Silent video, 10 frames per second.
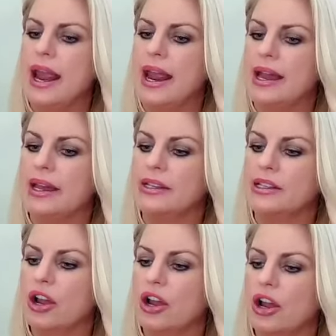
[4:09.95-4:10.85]

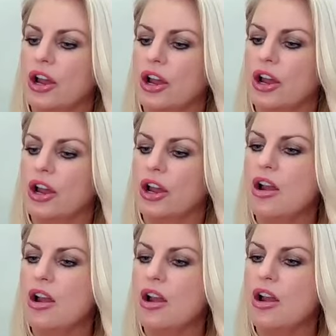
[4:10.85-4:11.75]
and
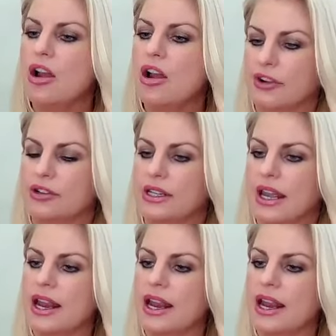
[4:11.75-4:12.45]
getting hot transfers,